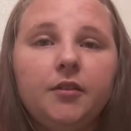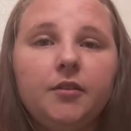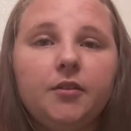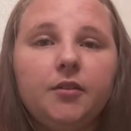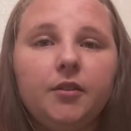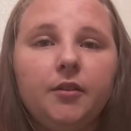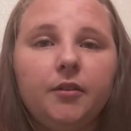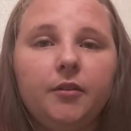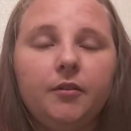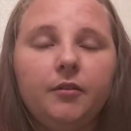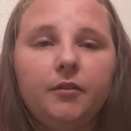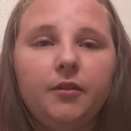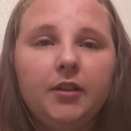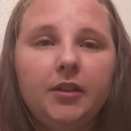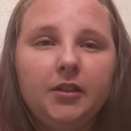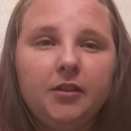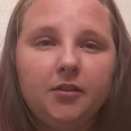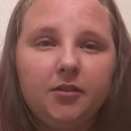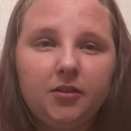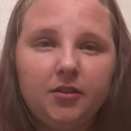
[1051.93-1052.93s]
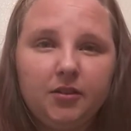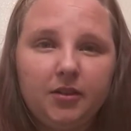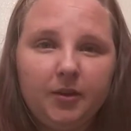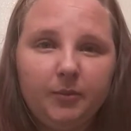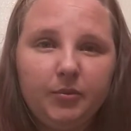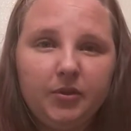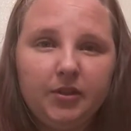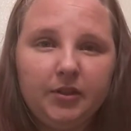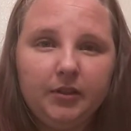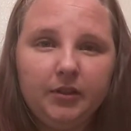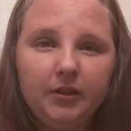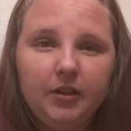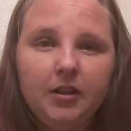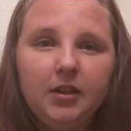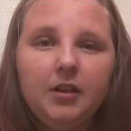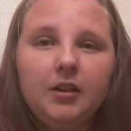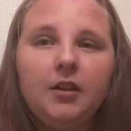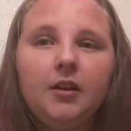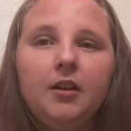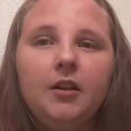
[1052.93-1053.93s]
So the interception,
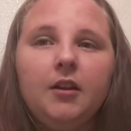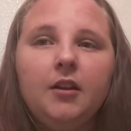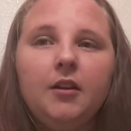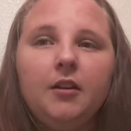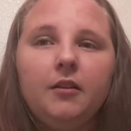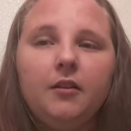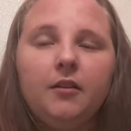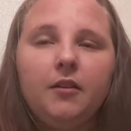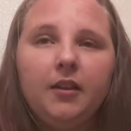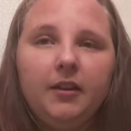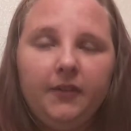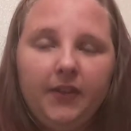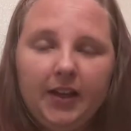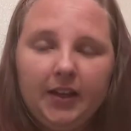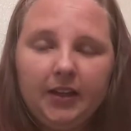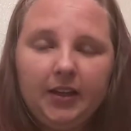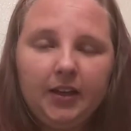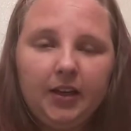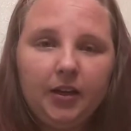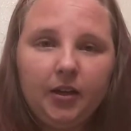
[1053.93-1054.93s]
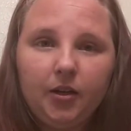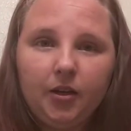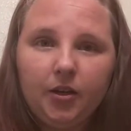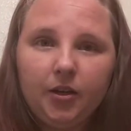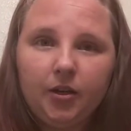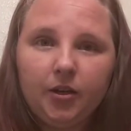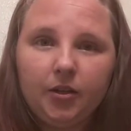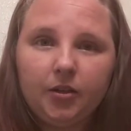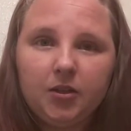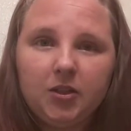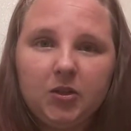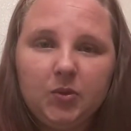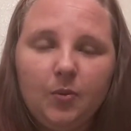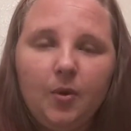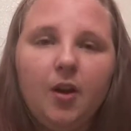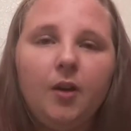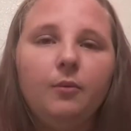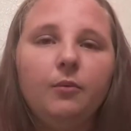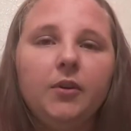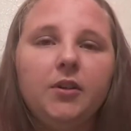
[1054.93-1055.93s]
they finally got her
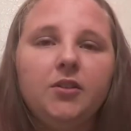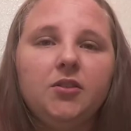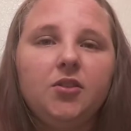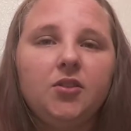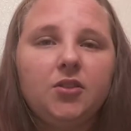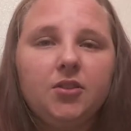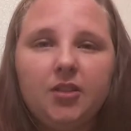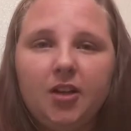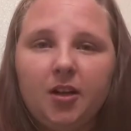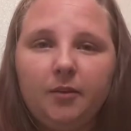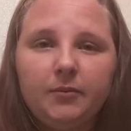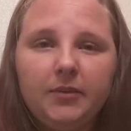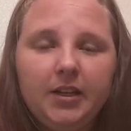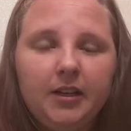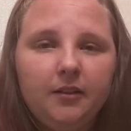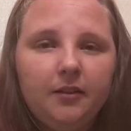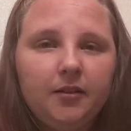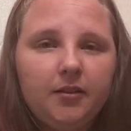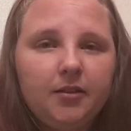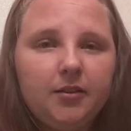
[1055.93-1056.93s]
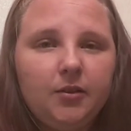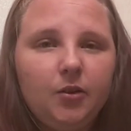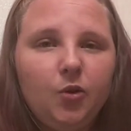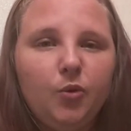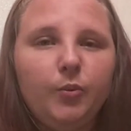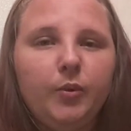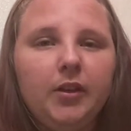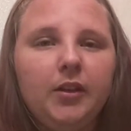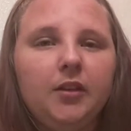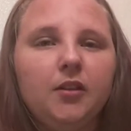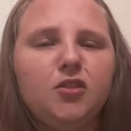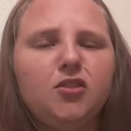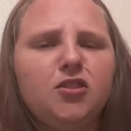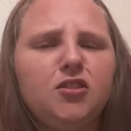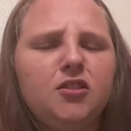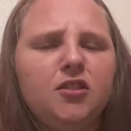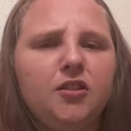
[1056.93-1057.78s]
small one to stop telescoping.